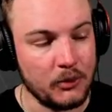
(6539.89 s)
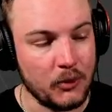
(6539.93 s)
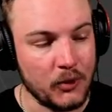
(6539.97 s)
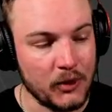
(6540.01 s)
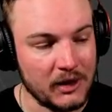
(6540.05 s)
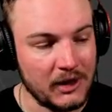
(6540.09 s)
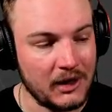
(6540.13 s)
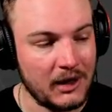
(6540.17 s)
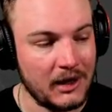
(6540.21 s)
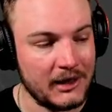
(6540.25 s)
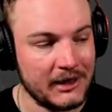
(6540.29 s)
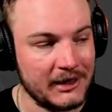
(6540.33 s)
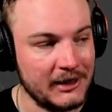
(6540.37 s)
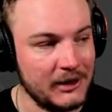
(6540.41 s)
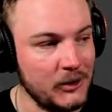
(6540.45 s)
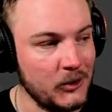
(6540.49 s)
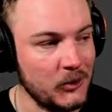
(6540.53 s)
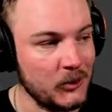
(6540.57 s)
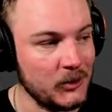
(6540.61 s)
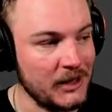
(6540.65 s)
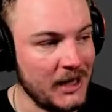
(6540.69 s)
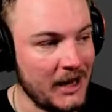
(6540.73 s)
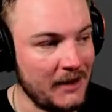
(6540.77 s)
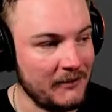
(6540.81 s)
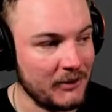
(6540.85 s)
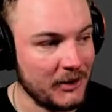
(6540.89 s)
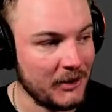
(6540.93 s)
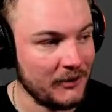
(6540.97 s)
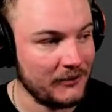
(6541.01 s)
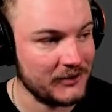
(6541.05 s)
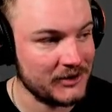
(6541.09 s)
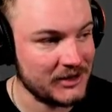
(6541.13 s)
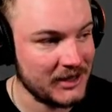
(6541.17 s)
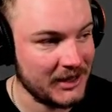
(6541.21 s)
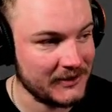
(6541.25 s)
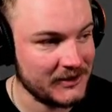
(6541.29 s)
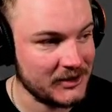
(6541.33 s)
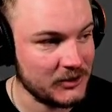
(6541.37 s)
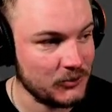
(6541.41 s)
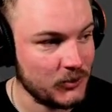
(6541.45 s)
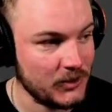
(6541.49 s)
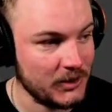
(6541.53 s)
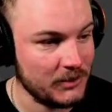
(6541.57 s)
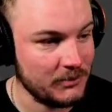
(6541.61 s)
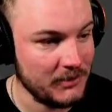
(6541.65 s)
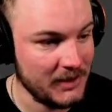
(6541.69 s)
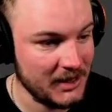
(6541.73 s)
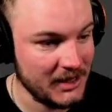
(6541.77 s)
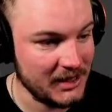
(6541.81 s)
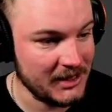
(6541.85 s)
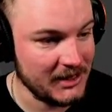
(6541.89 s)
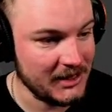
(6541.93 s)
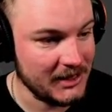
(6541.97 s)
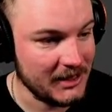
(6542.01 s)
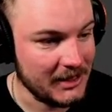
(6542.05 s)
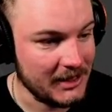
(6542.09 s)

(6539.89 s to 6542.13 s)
likely only have a conversation with me.